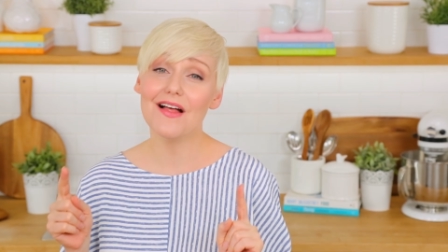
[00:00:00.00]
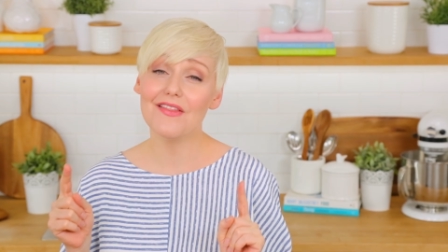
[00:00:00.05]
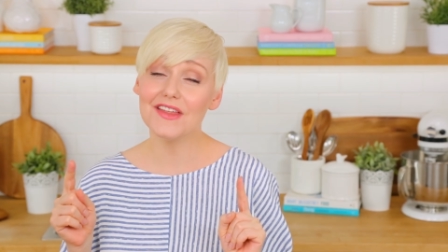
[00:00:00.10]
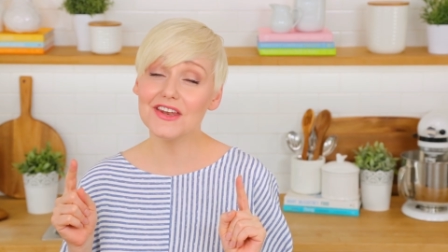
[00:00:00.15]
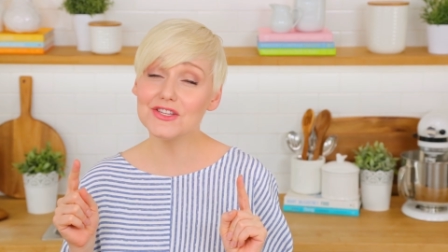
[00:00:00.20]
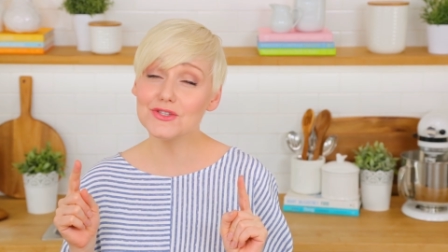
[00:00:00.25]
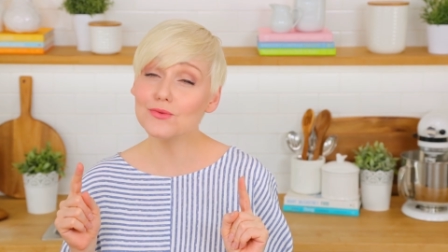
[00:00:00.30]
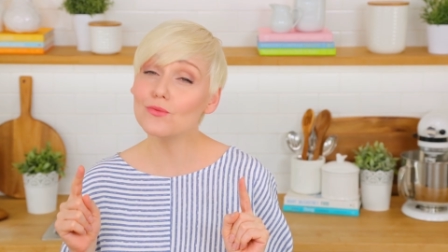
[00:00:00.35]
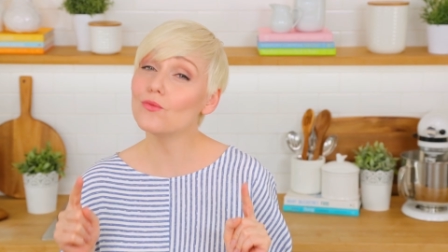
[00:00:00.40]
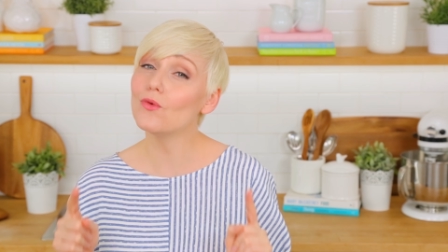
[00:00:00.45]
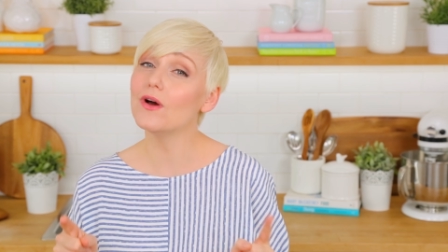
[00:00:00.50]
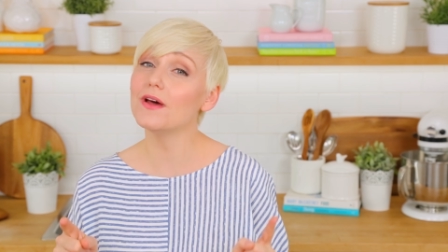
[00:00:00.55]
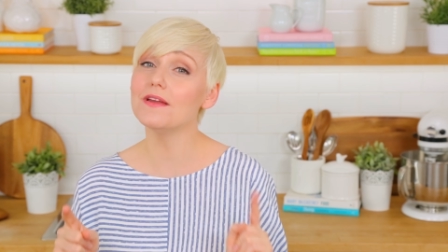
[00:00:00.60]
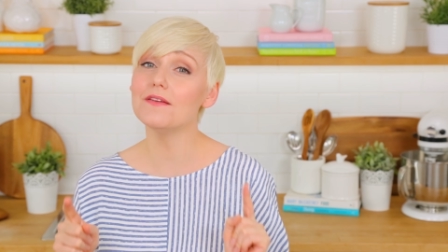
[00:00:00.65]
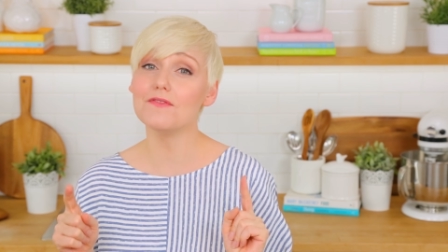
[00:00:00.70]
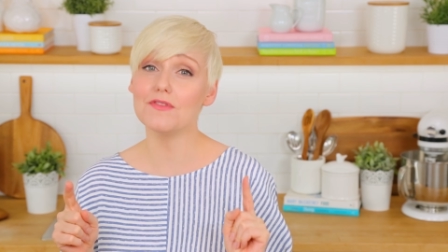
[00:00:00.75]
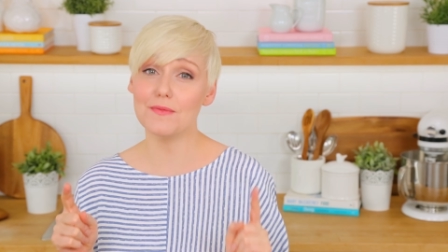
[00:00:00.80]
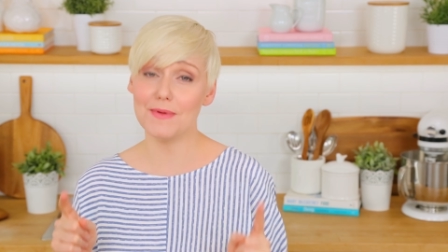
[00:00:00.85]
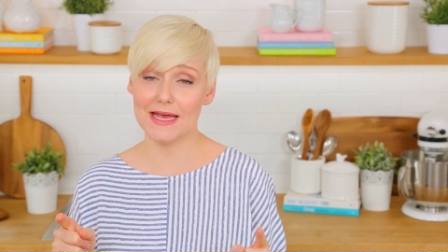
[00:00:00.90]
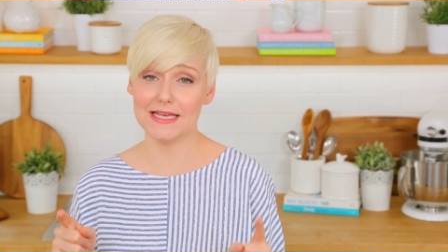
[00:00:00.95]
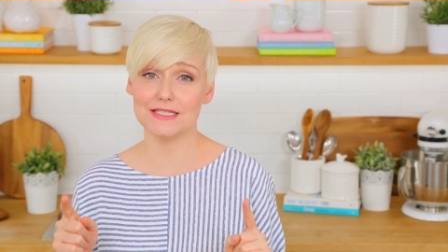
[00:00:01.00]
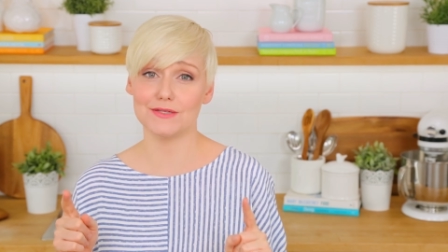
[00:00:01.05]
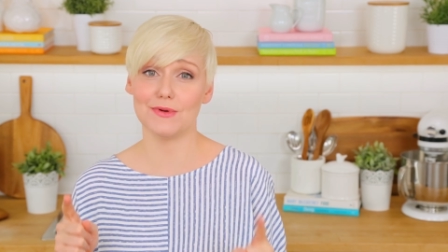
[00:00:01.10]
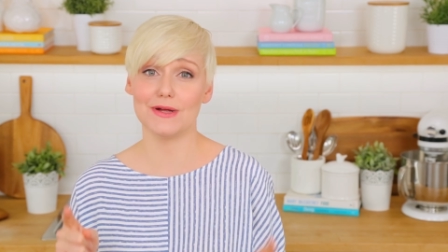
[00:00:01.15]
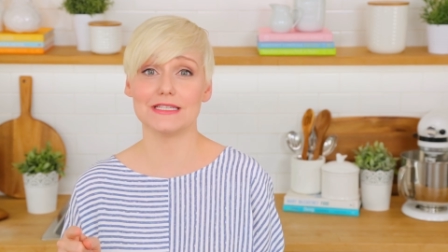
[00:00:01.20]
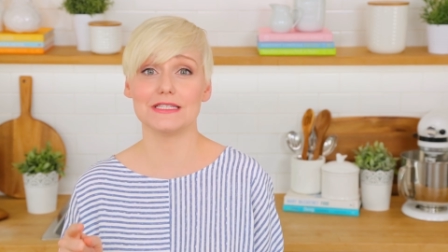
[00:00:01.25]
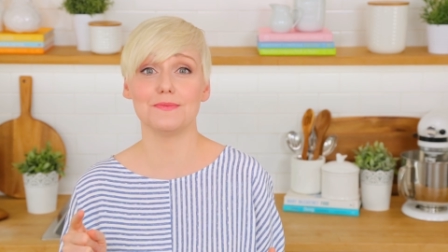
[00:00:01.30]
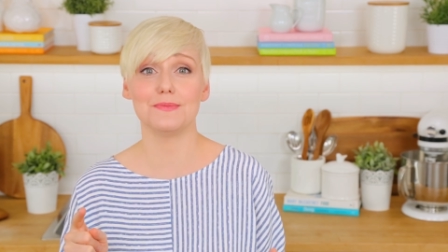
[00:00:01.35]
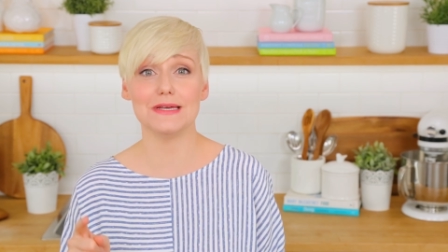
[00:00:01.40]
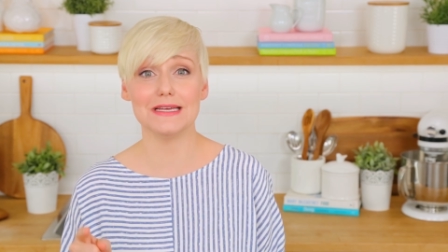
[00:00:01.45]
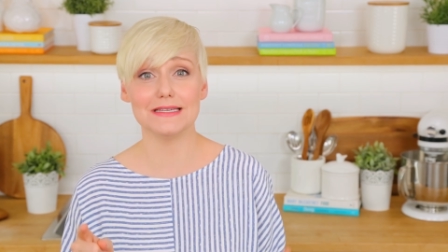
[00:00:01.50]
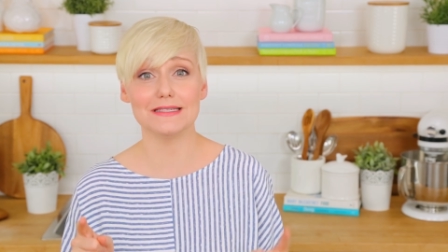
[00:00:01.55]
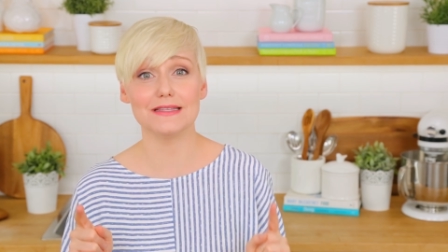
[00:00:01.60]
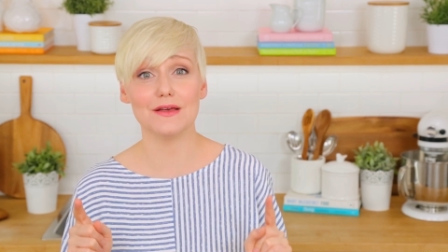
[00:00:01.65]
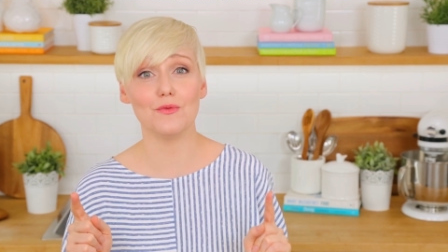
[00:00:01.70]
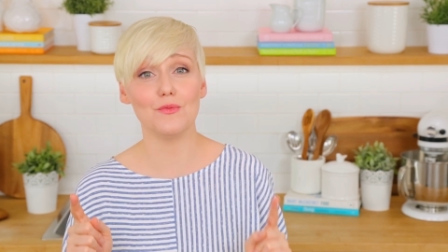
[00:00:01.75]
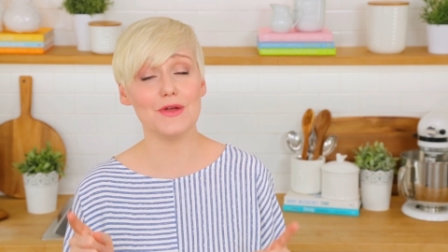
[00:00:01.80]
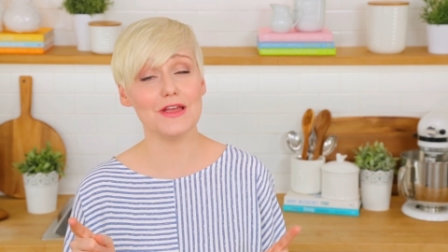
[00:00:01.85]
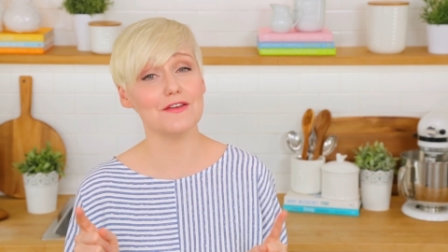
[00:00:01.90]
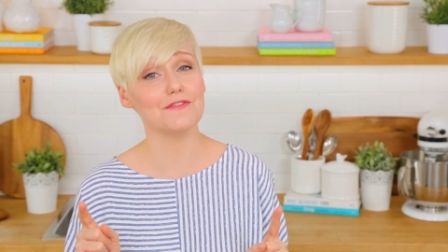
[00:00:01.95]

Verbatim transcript: that it's one of the best recipes that we